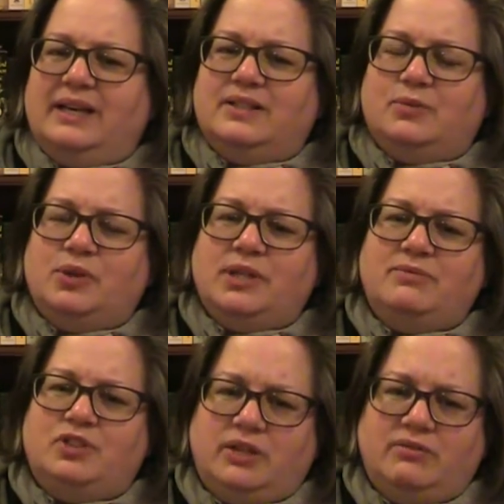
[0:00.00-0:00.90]
So what I'm
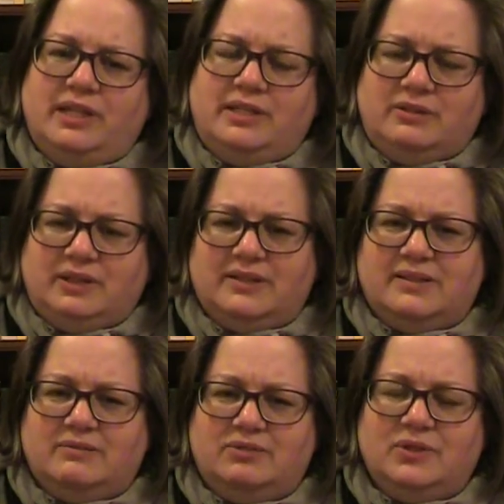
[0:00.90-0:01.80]
generally doing is
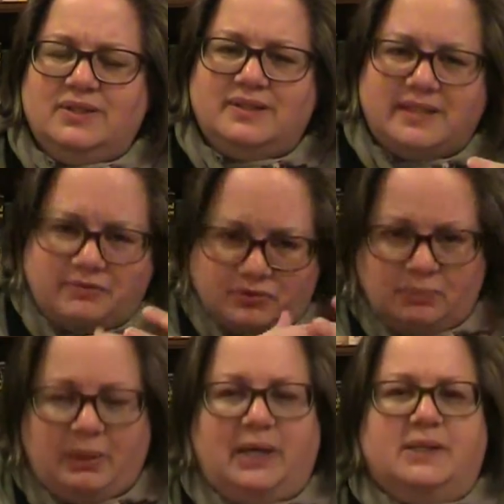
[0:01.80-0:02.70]
I'm doing several
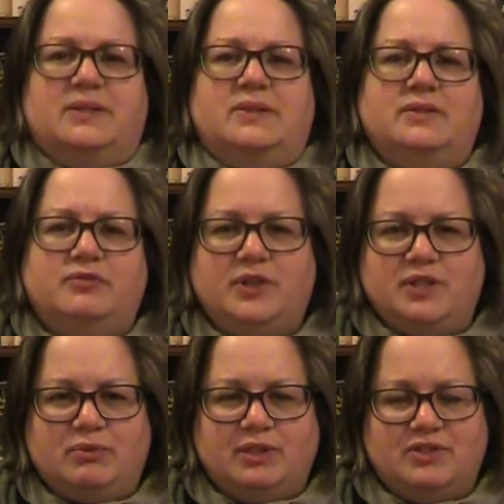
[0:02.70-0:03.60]
passes. The
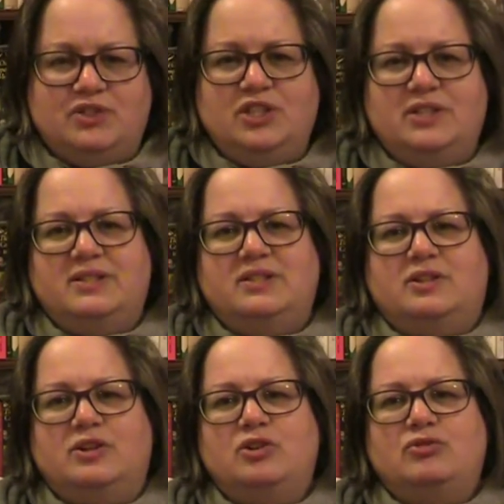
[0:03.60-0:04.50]
first one is just to
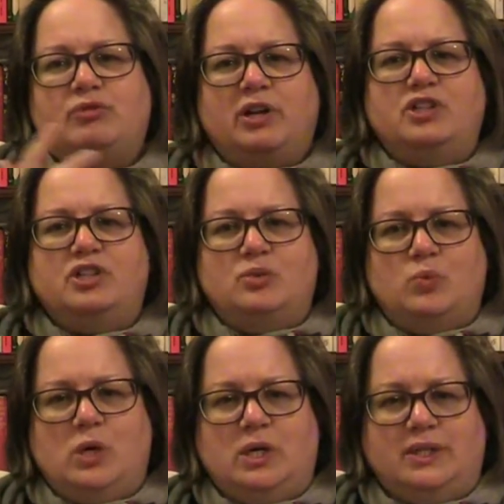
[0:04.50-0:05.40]
crunch the
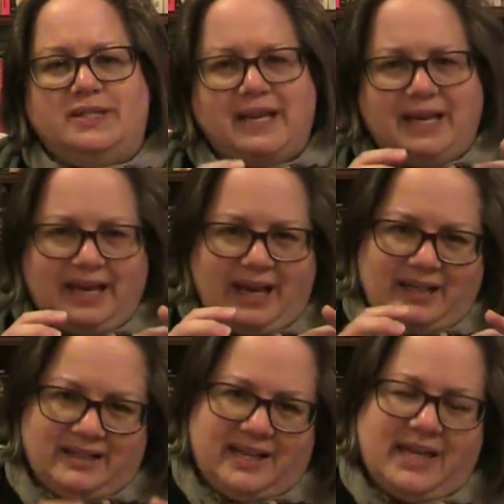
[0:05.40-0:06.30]
words
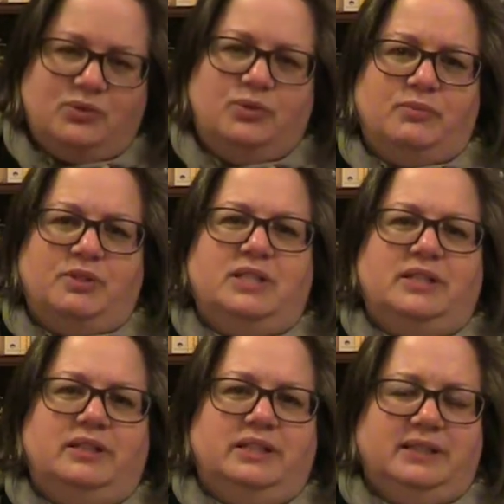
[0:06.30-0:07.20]
and get all the
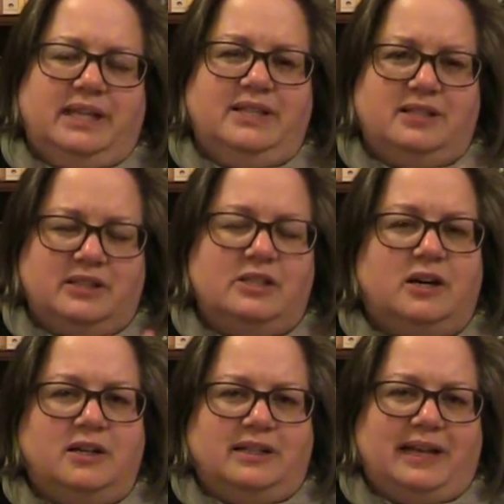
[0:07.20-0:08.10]
material into the
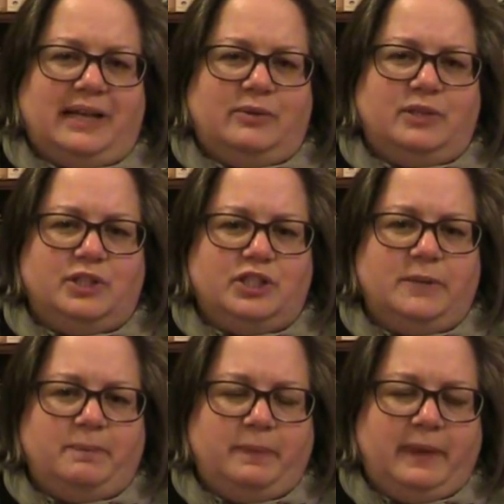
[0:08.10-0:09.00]
target language.
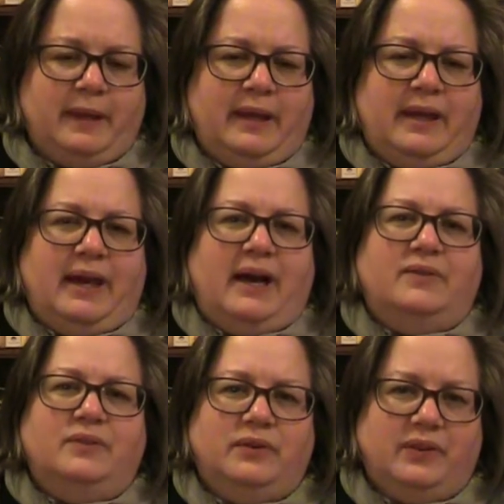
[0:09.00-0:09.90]

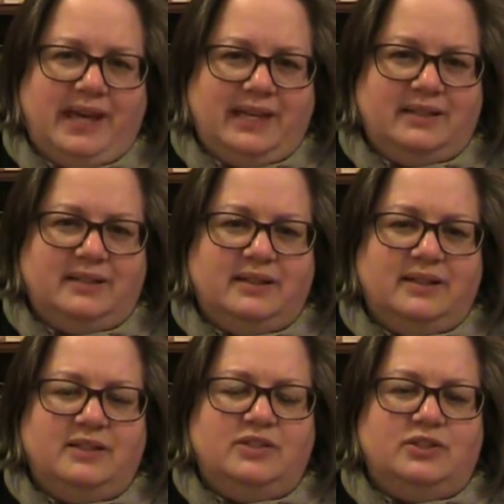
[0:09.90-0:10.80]
And then
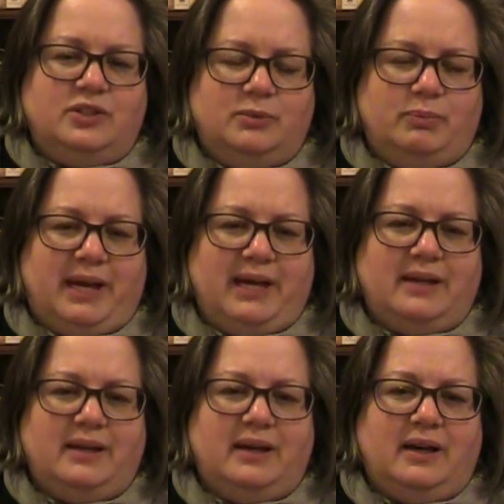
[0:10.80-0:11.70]
to go
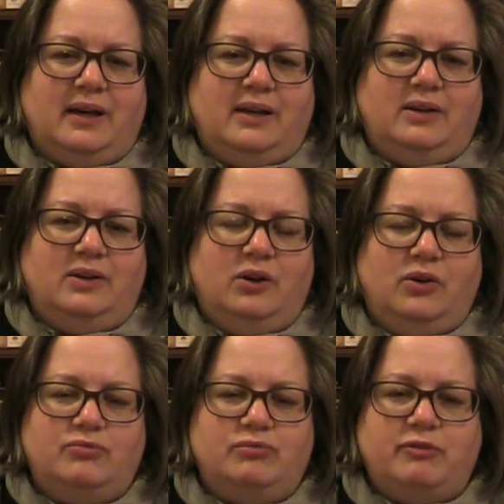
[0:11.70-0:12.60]
back and
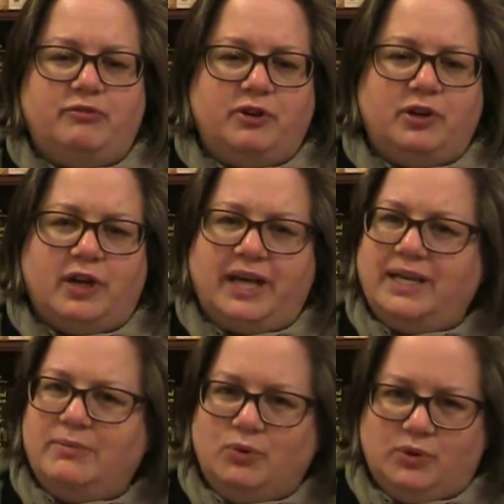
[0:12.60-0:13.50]
not refer any
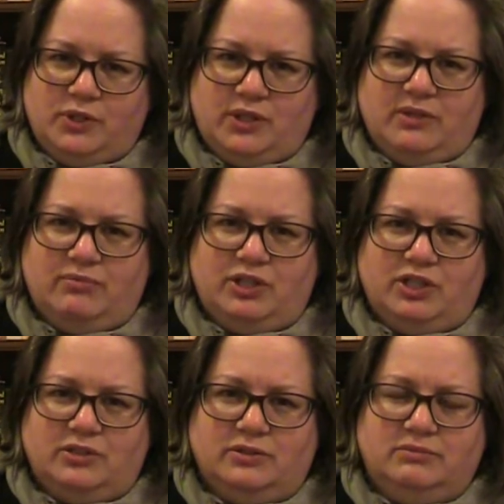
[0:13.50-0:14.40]
more to the
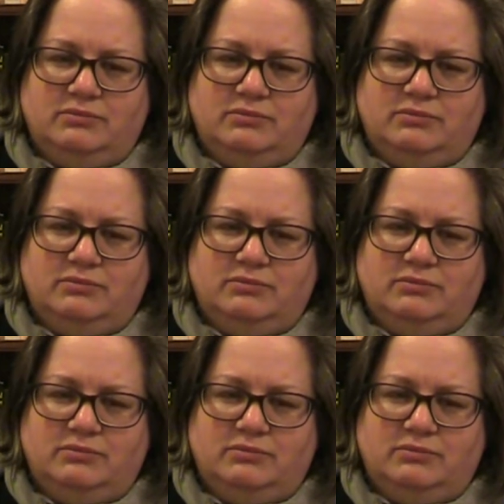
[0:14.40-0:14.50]
original.